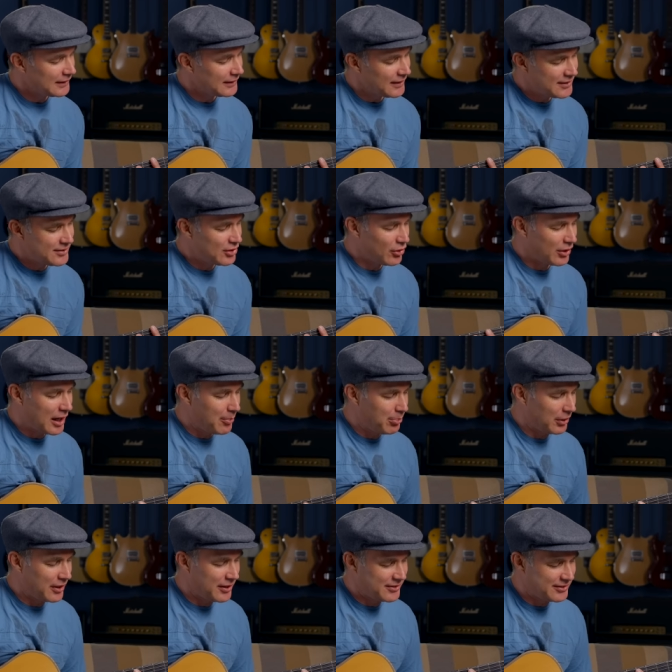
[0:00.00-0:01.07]
let's do a
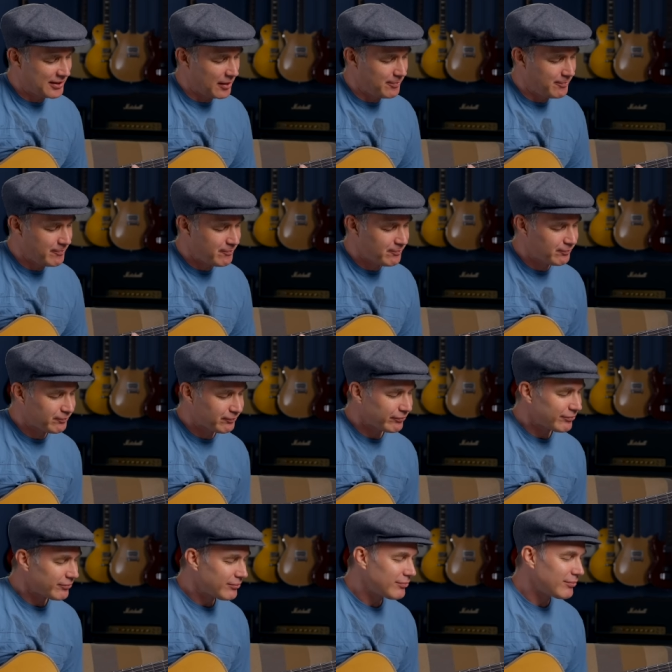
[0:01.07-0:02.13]
couple of this. Let
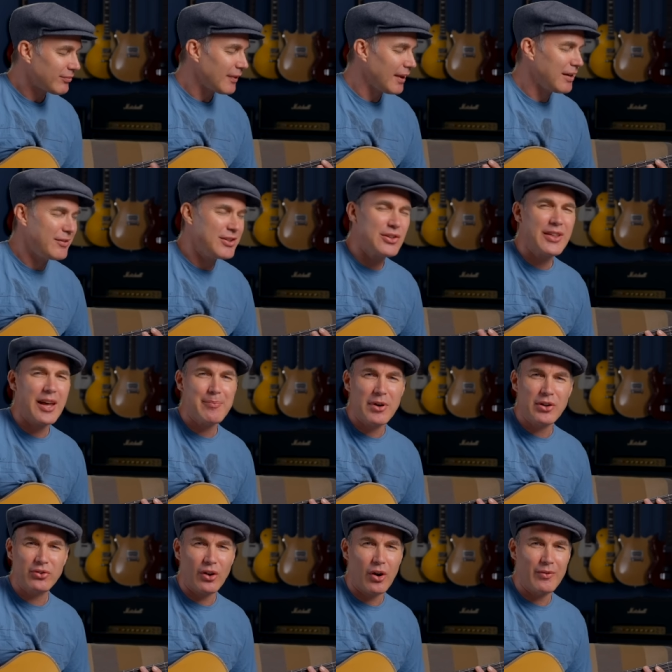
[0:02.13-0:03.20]
me do that
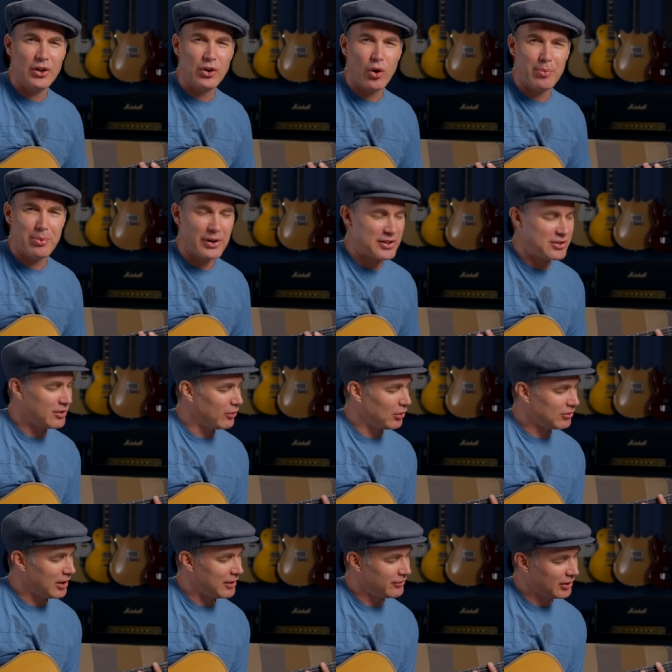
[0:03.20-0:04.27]
most common chord progression of all
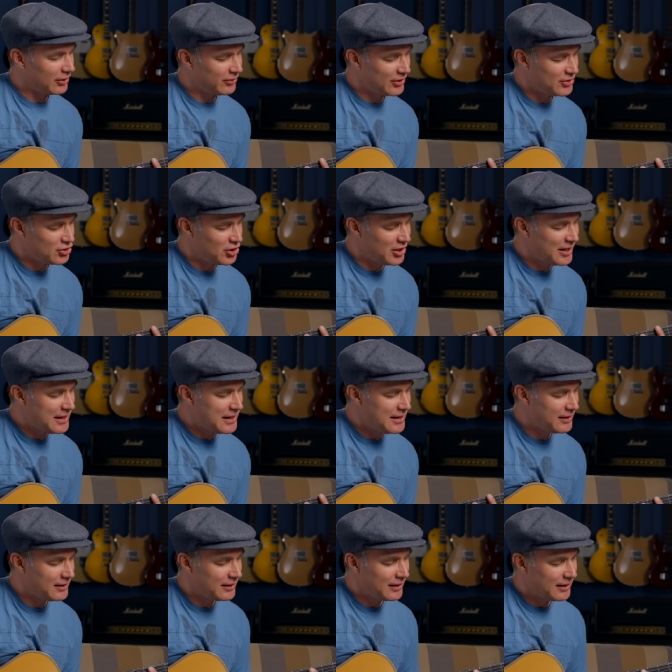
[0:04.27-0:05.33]
time. So it's a G,
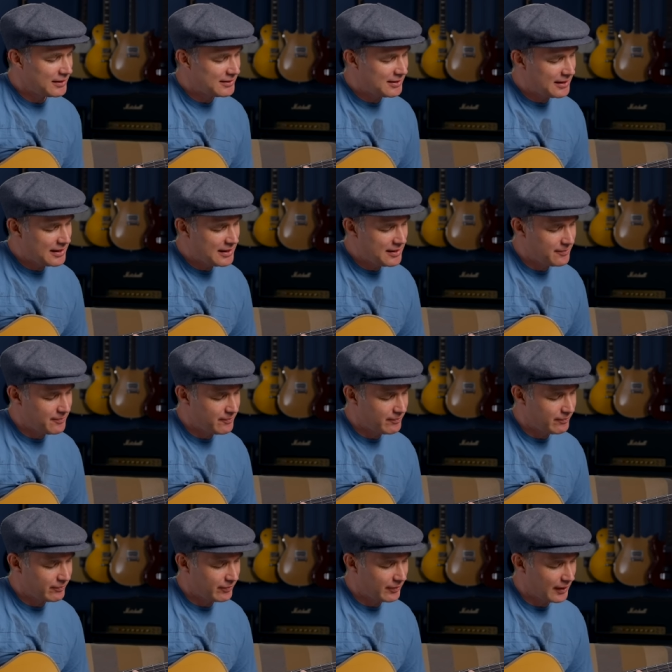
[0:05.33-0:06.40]
a D,
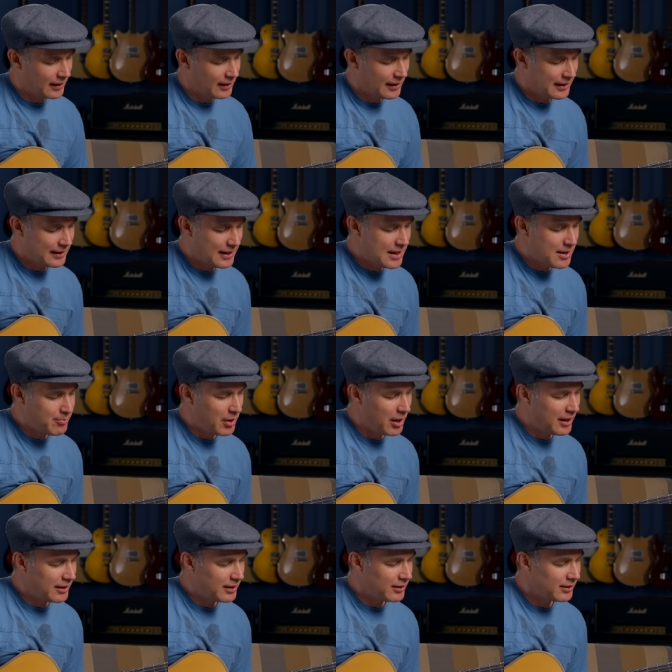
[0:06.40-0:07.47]
an E
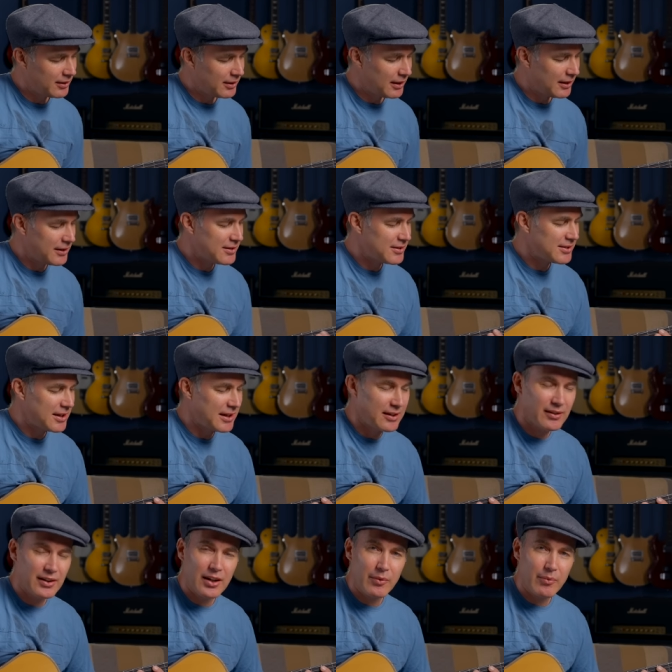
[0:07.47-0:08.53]
minor, and a C.
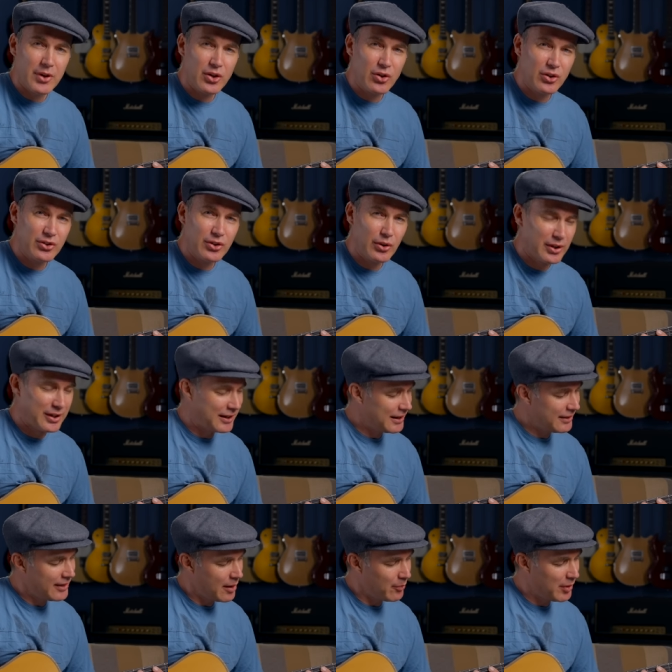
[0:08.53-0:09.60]
We could do
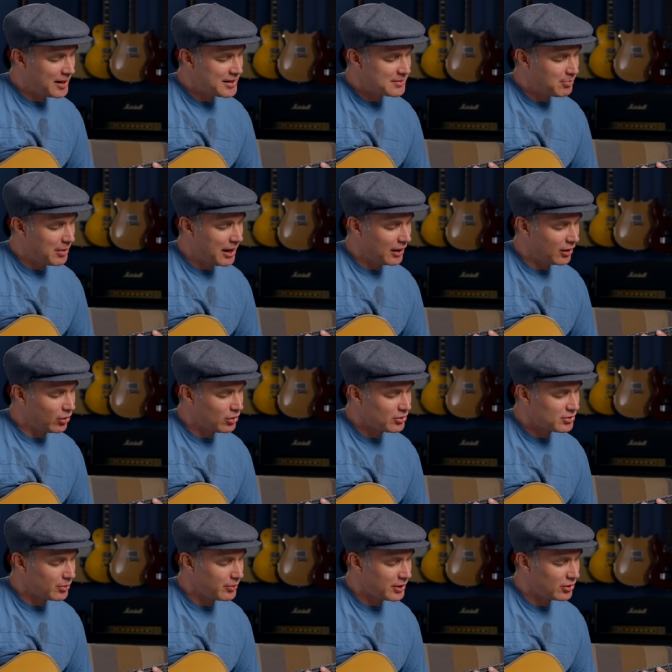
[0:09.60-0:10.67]
it that way as bar
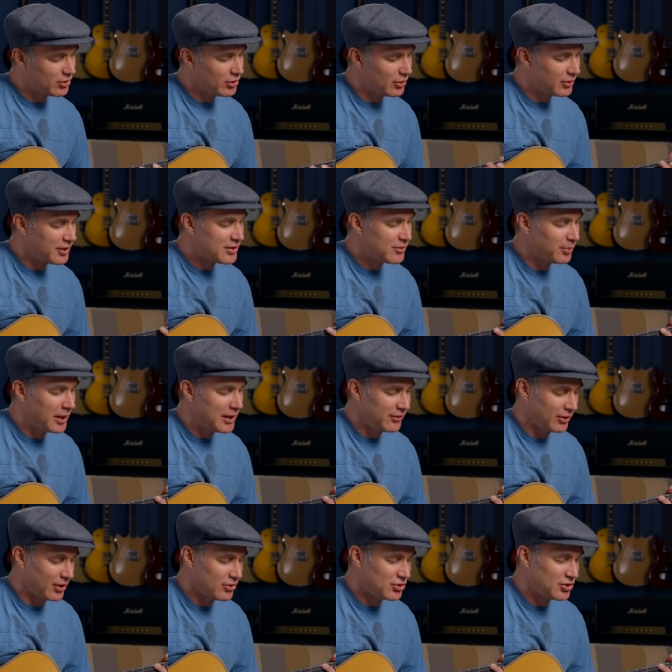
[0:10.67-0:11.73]
chords, or we could do it this way.
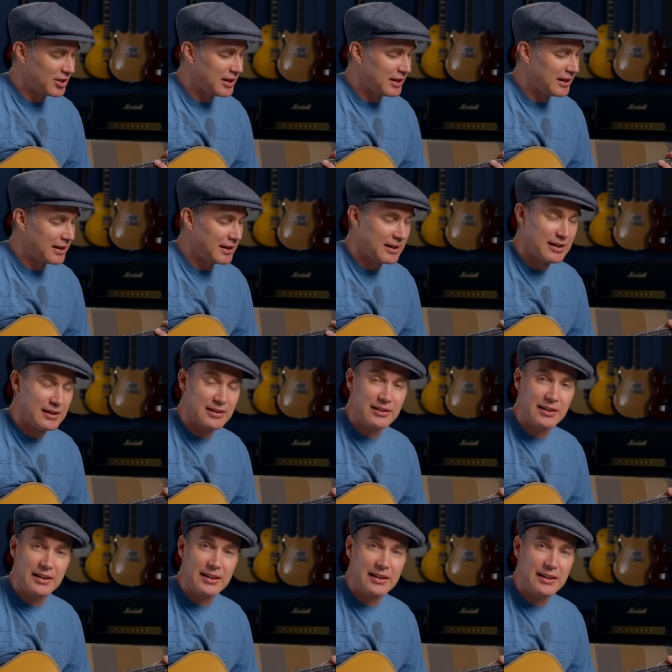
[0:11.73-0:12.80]
So G,
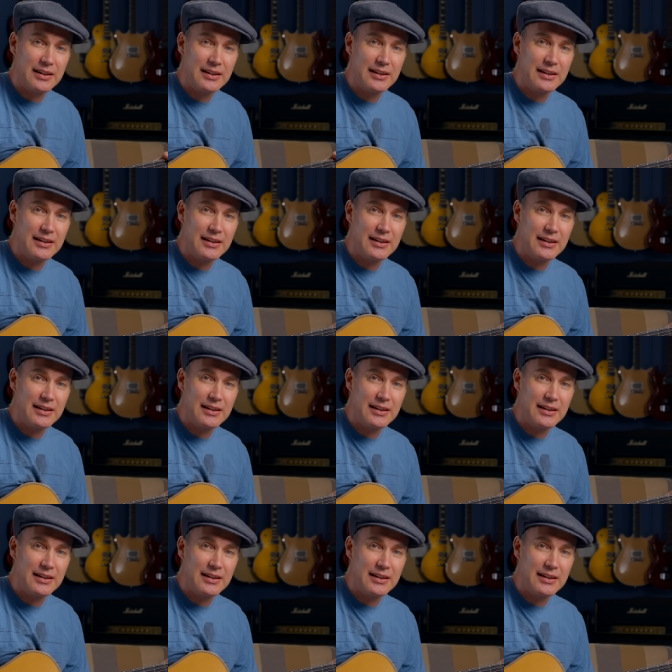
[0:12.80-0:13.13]
D,